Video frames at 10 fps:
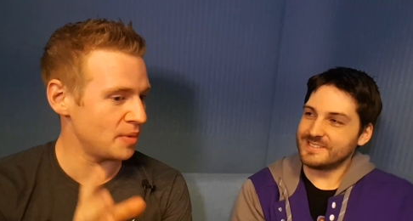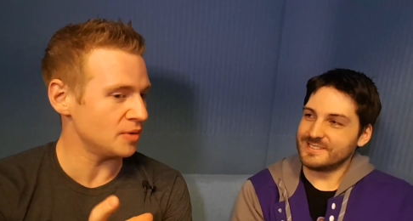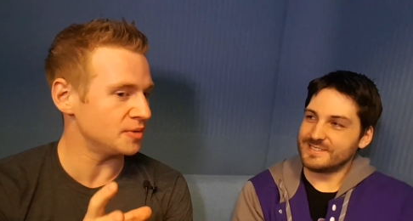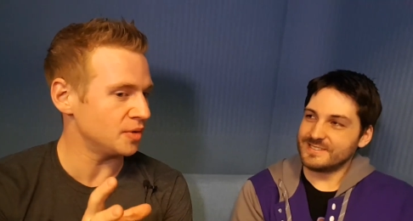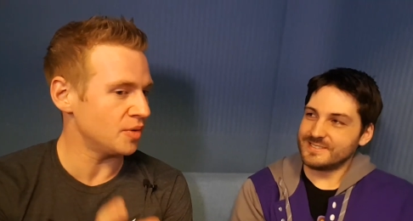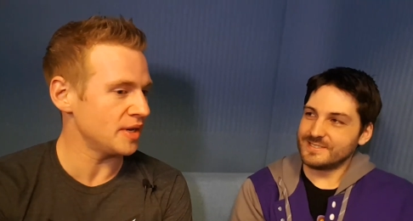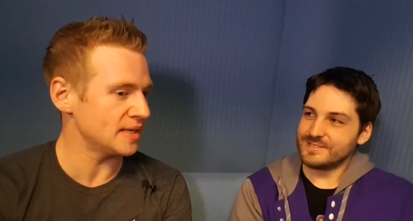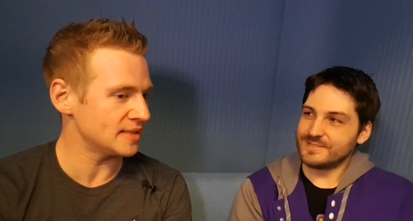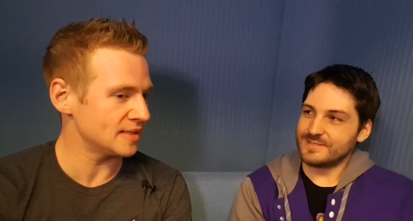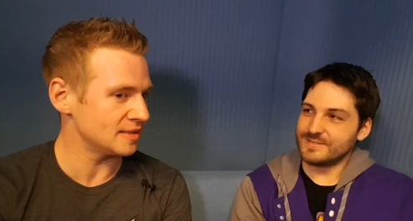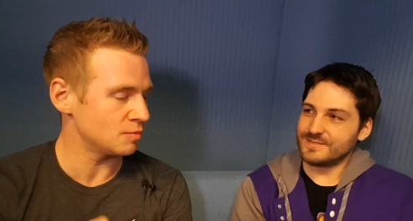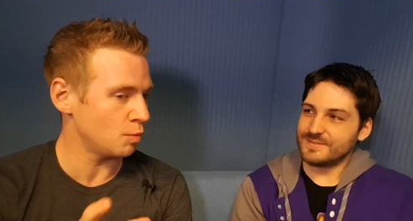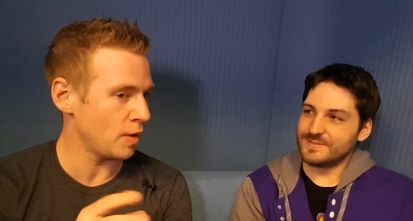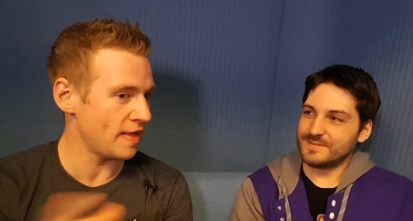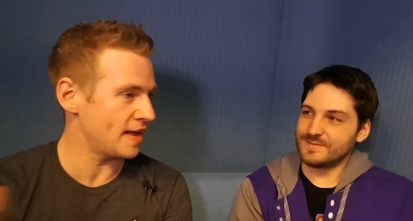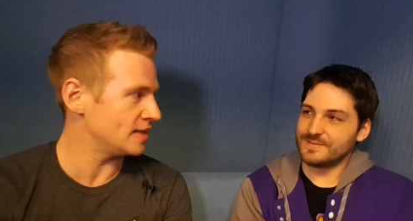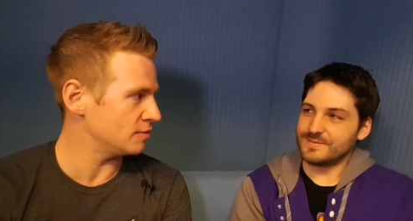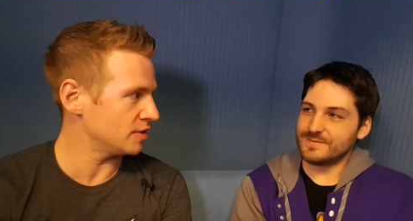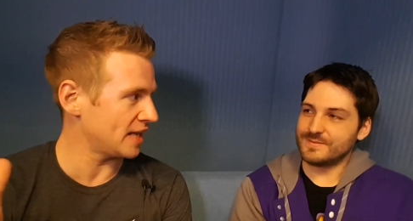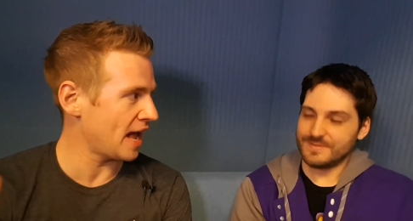Speaker 1: build audiences where they
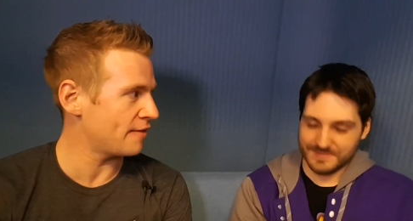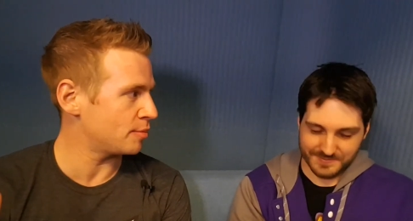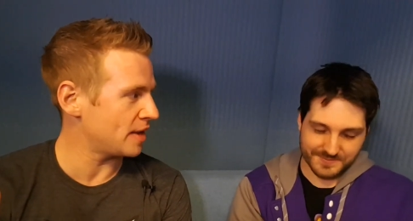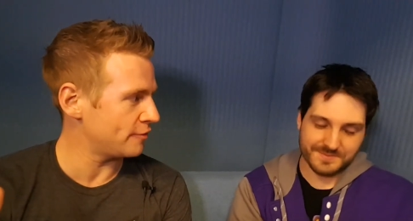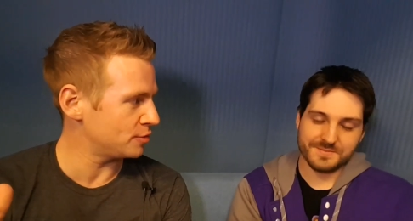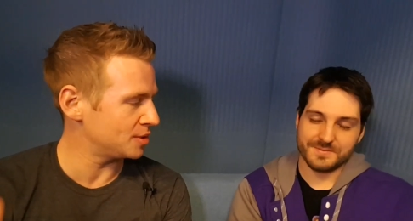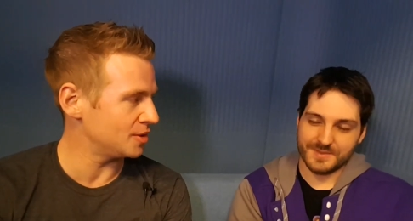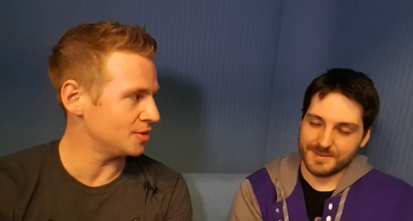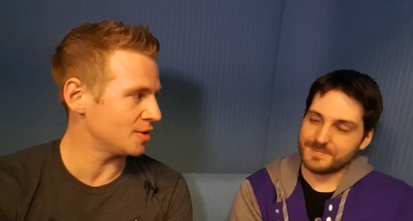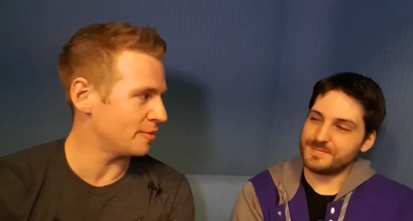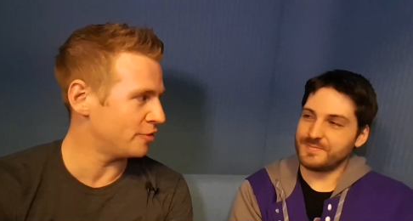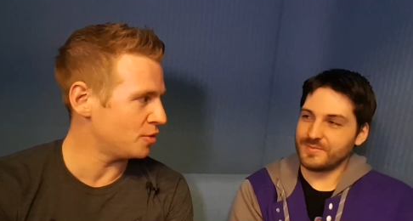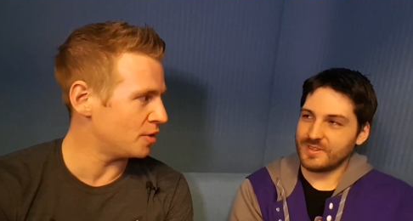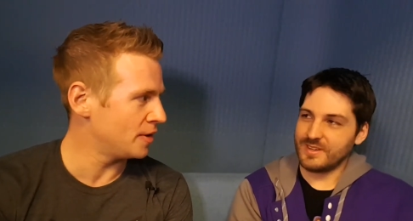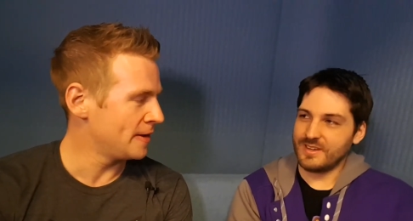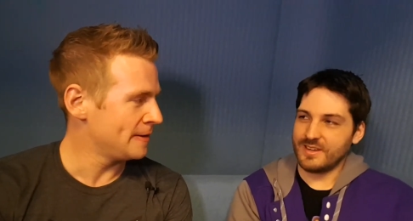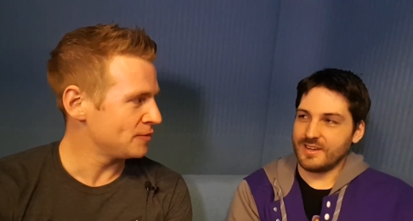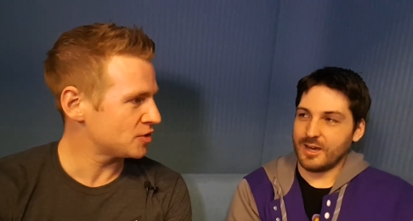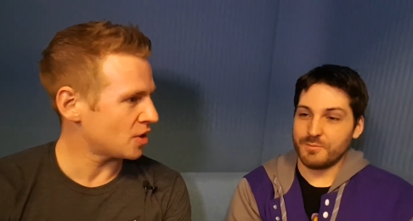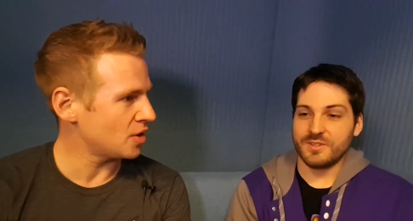didn't really have a platform to do yeah. so before.
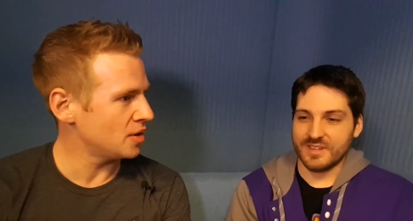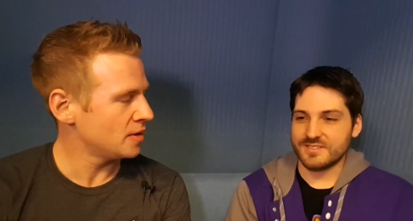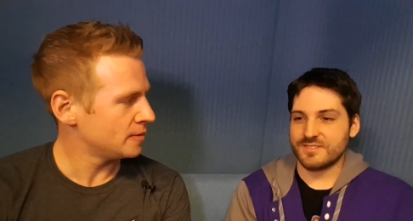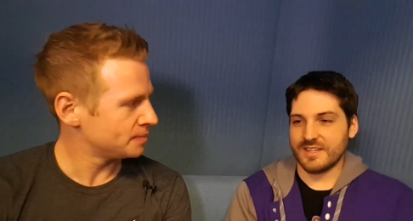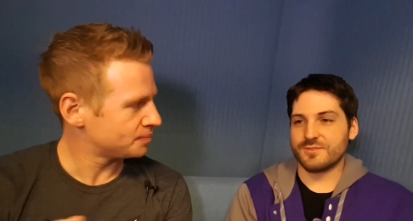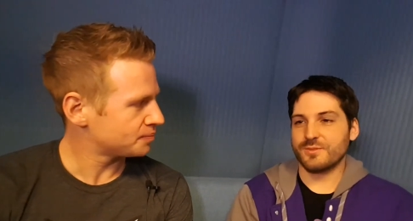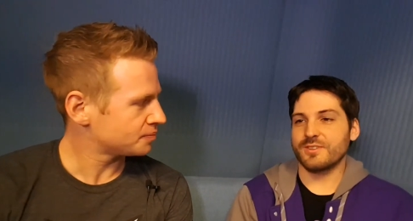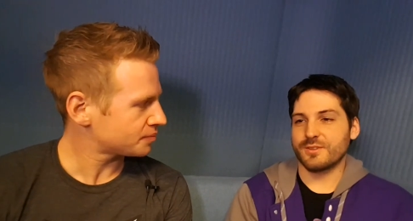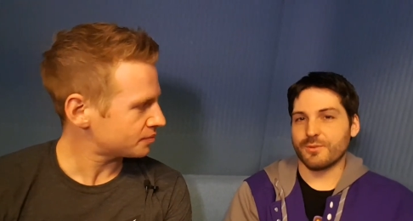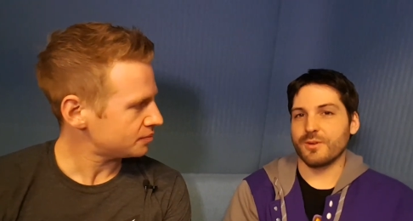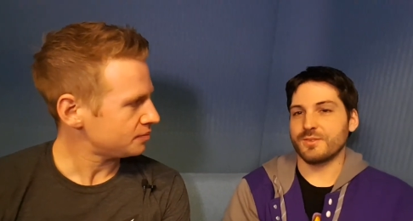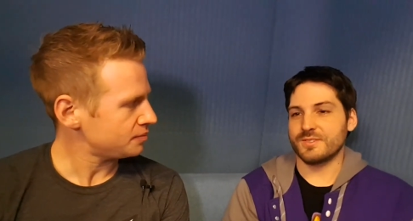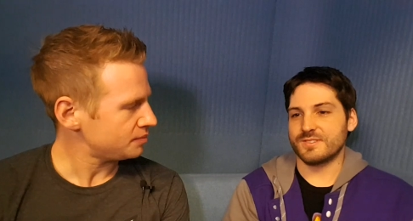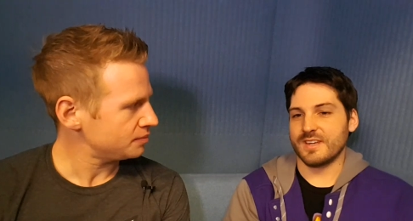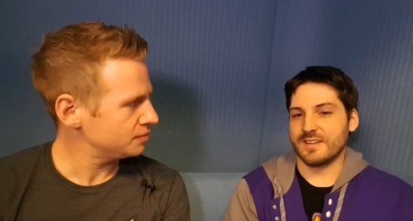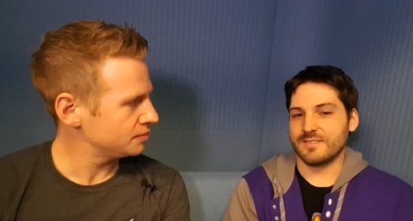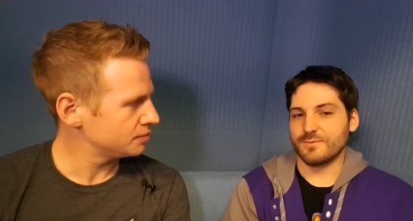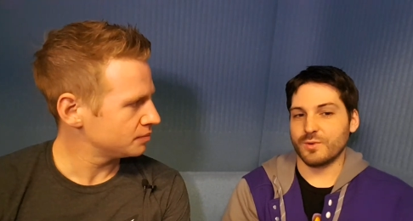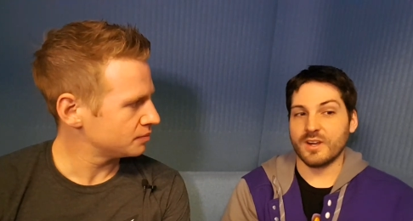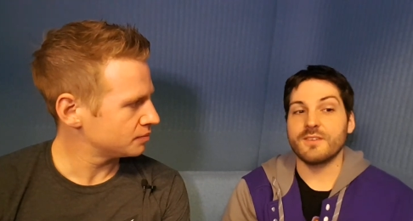So I mean,
Speaker 2: that's that's really the growth is that
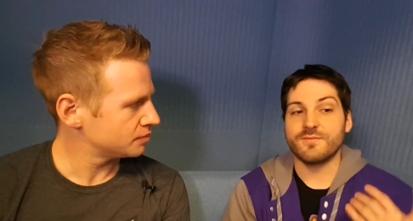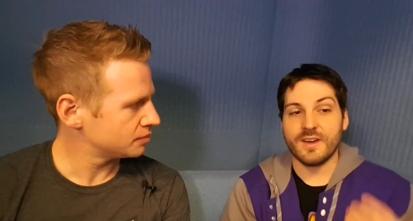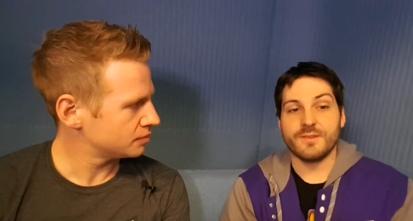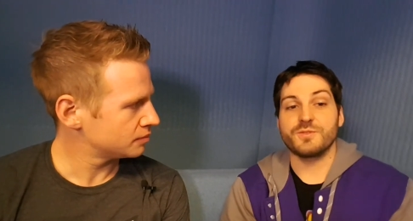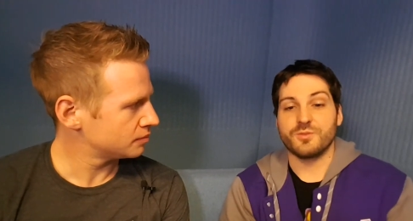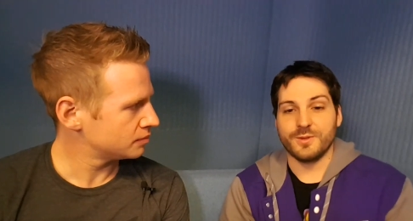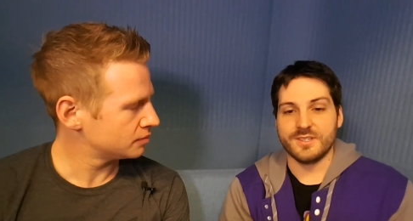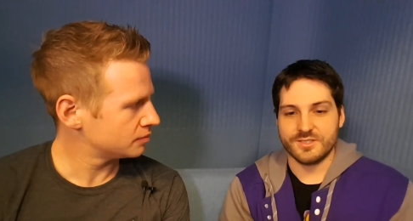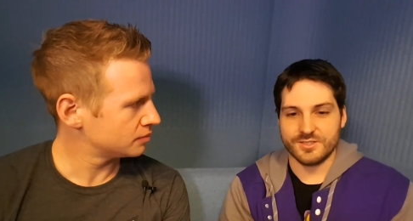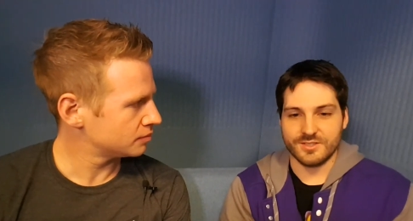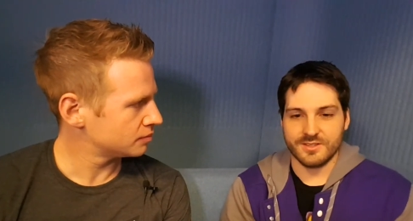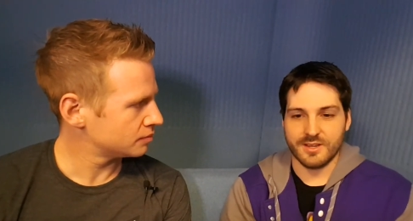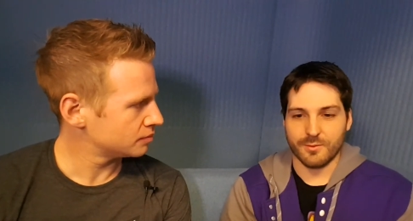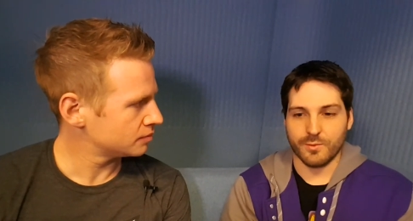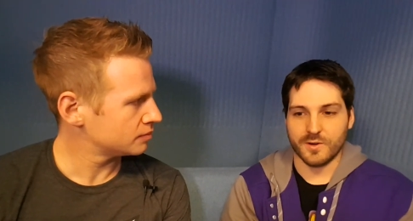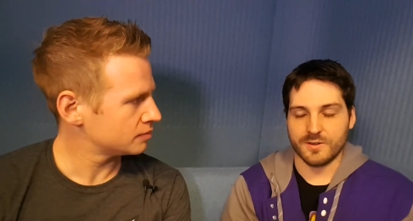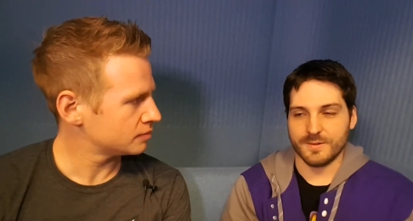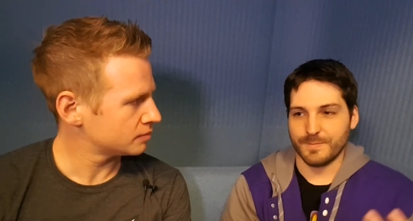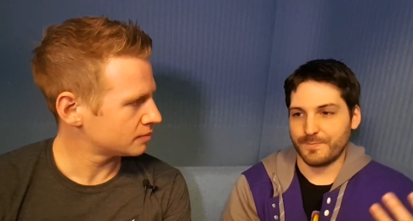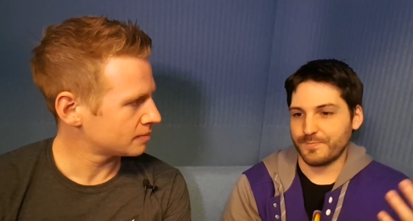when I found Twitch, there
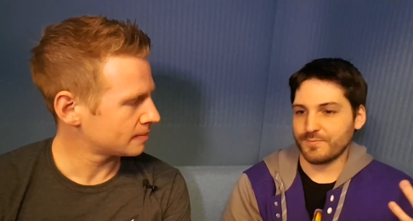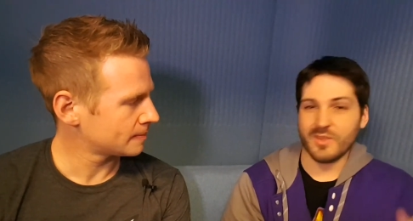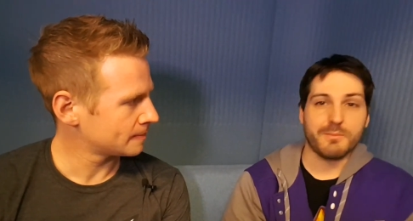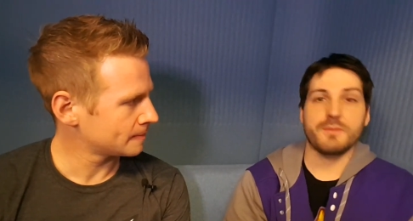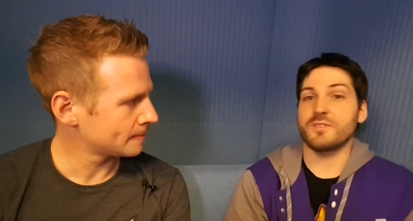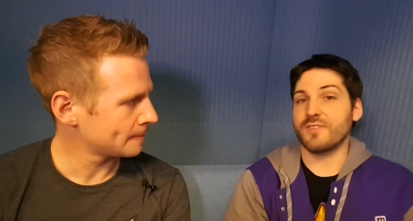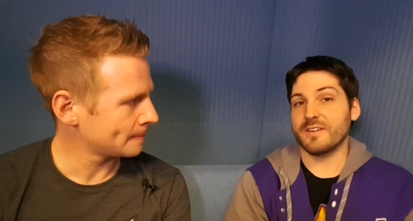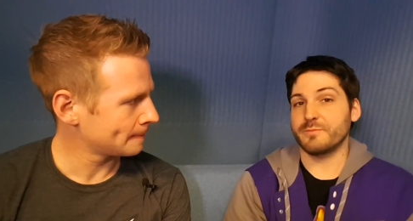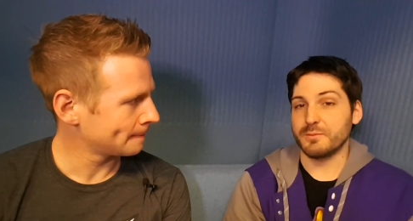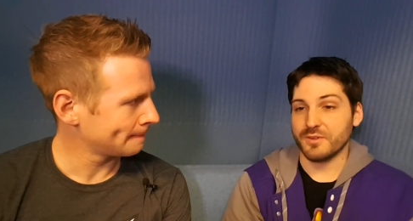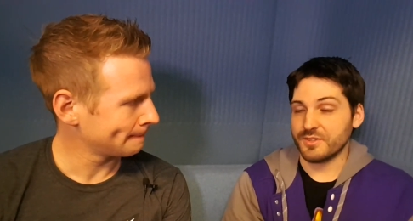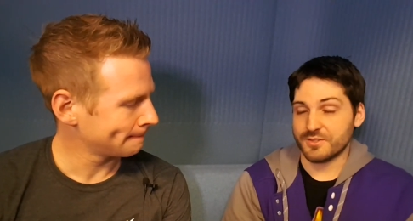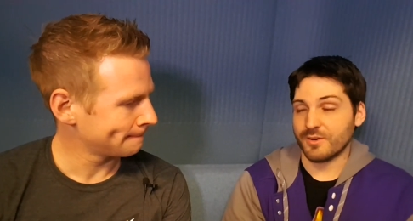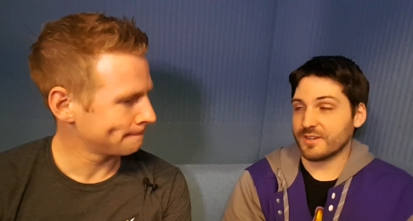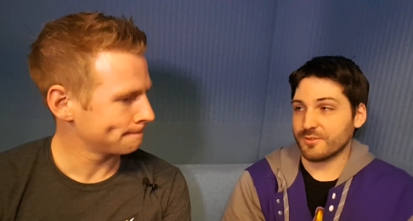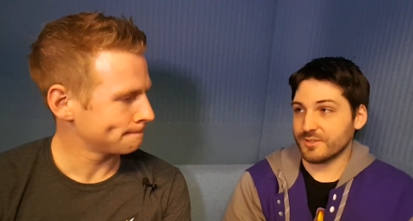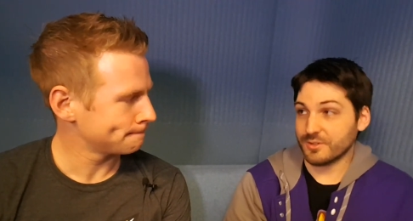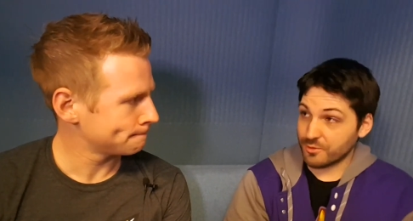were maybe five people in the directory, the